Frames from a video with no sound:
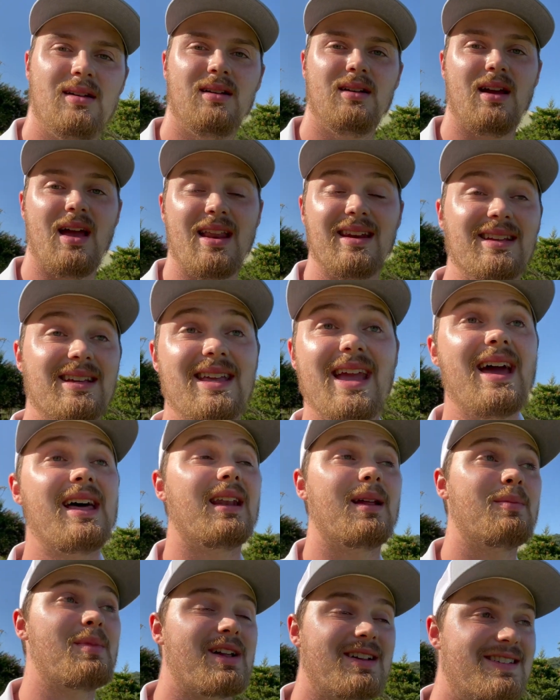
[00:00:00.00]
And again,
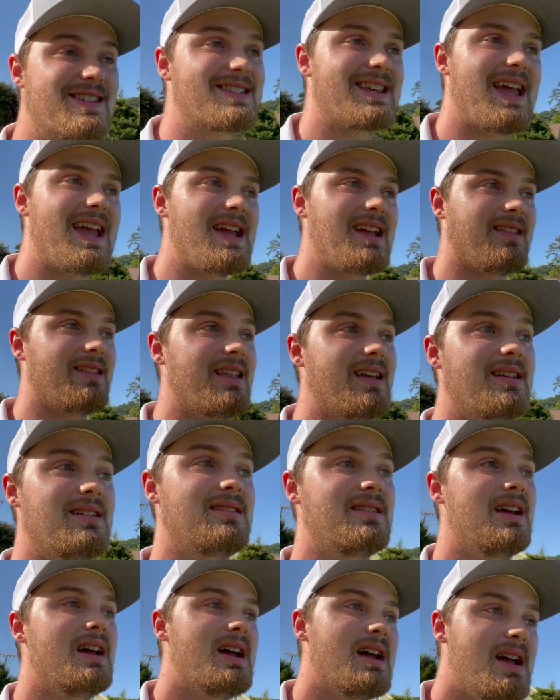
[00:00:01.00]
I'm not saying that
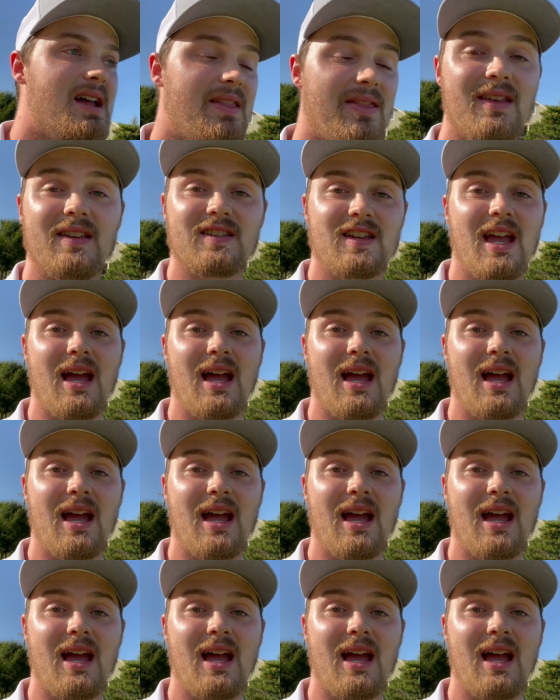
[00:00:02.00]
this